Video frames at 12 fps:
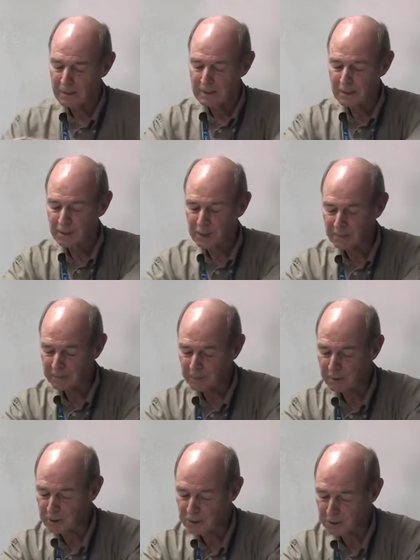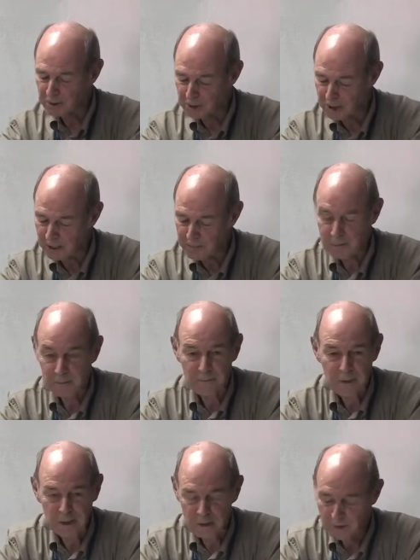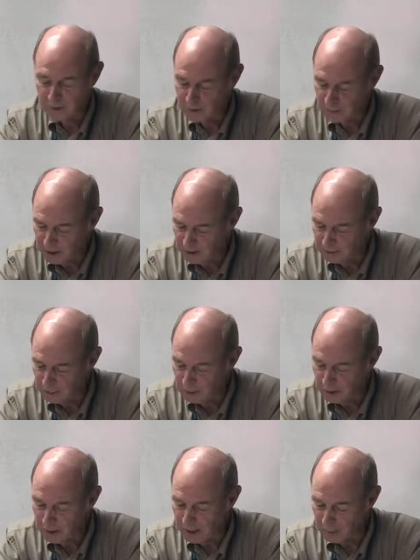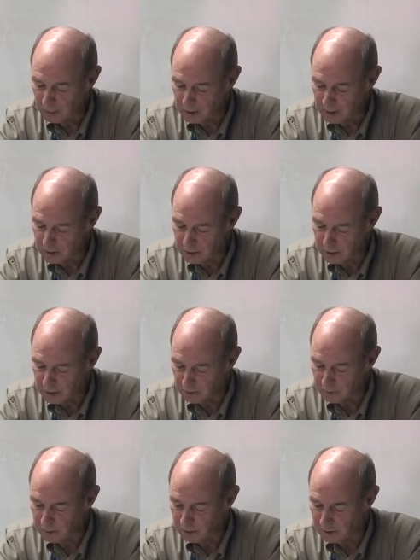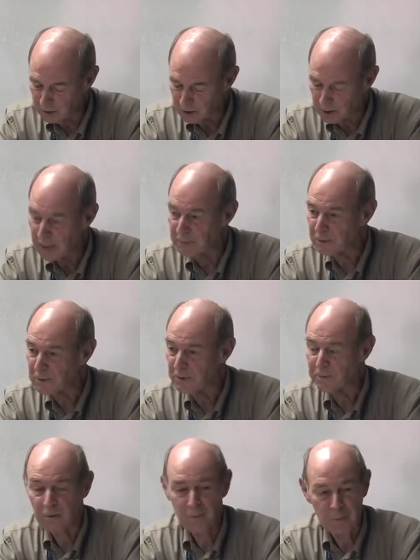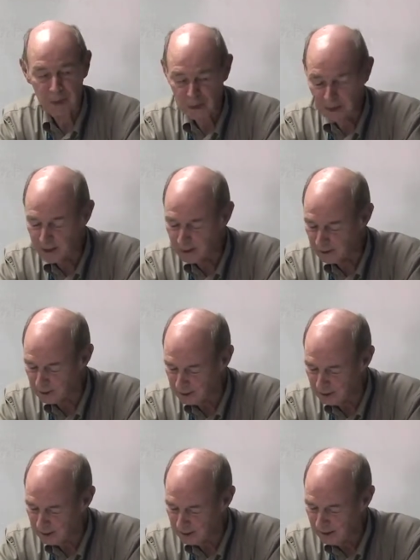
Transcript: Let me give a personal example. As uh, many of you know, I worked at the General Board of Discipleship for many years.